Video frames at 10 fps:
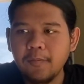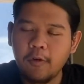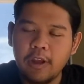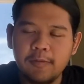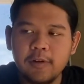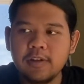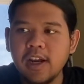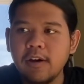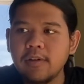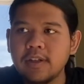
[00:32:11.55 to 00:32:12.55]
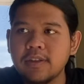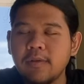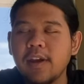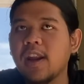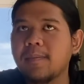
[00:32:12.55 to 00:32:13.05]
wait for 3 hours,
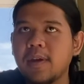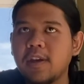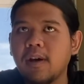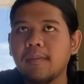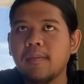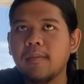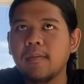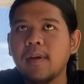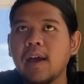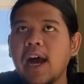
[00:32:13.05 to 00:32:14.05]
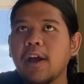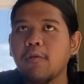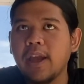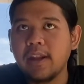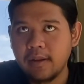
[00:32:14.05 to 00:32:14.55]
we're gonna pick you up. I
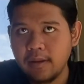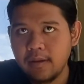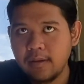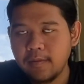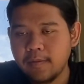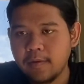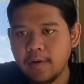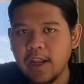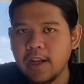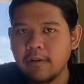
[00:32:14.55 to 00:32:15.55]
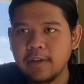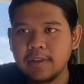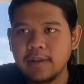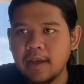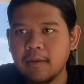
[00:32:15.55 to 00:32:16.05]
waited for 9 hours,
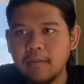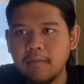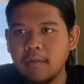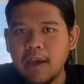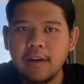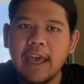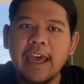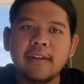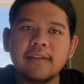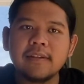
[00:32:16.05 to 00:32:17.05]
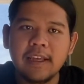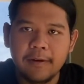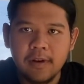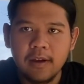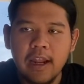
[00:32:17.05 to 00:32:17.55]
like, and at
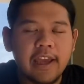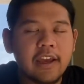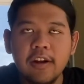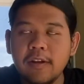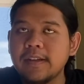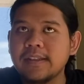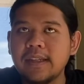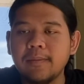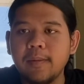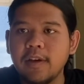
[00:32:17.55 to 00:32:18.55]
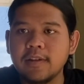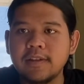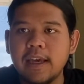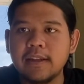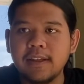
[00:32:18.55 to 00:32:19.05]
7 I cannot even sleep
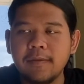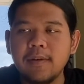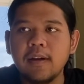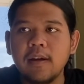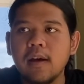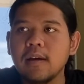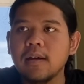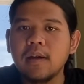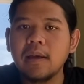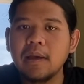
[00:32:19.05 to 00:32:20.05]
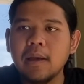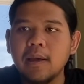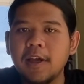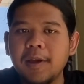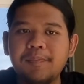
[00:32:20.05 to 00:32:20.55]
because at 7 o'clock
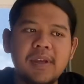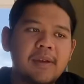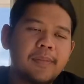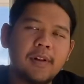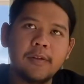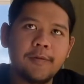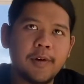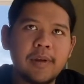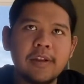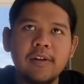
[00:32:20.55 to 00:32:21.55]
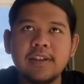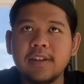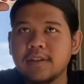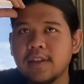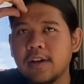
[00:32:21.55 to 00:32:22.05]
people from
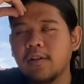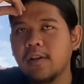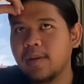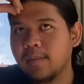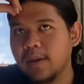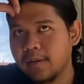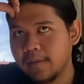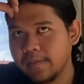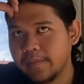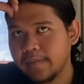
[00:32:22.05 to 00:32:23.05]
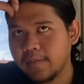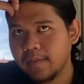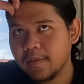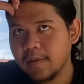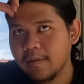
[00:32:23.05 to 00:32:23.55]
Indonesia start calling me.
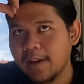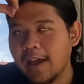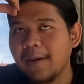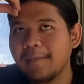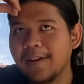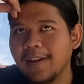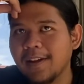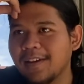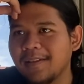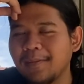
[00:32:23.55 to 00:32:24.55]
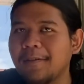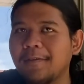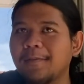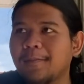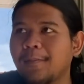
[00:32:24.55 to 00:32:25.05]
What happening? Like my
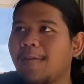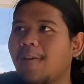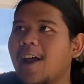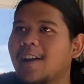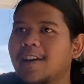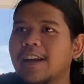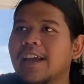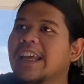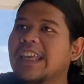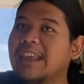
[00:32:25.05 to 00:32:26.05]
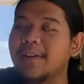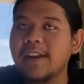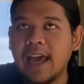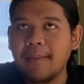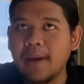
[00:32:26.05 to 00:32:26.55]
father, even
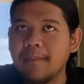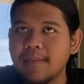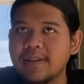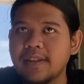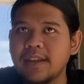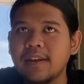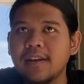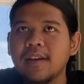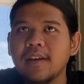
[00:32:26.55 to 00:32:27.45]
the embassy,